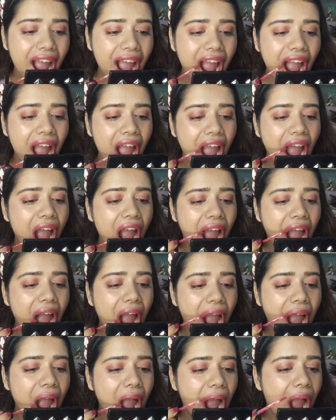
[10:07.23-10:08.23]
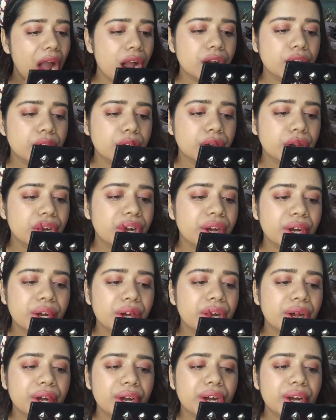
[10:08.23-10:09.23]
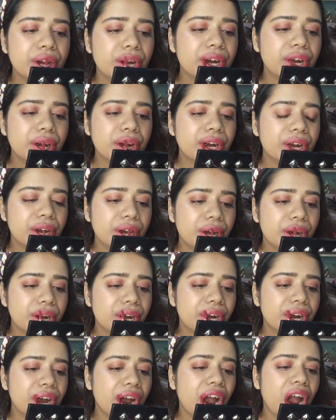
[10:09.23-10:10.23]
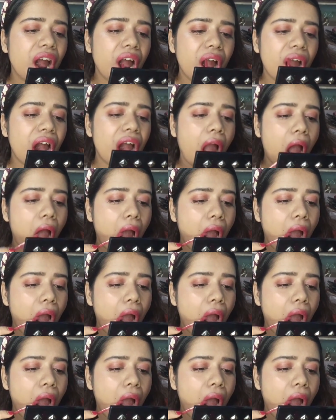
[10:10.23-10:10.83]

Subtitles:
So just to make sure my lips are well moisturized.